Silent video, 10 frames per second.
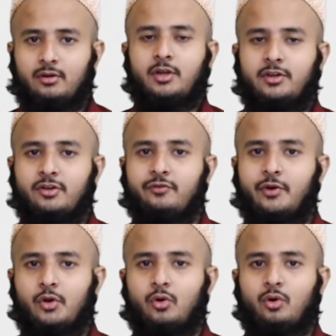In this
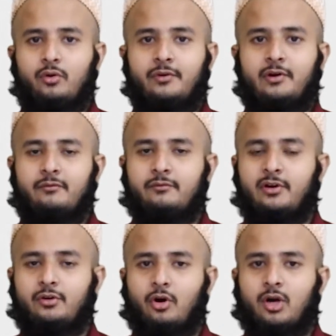video,
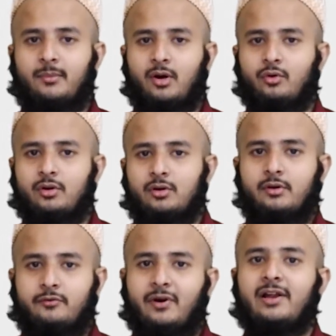we'll talk about
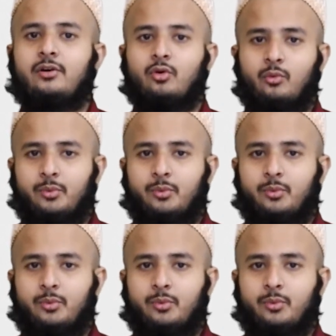the while loop.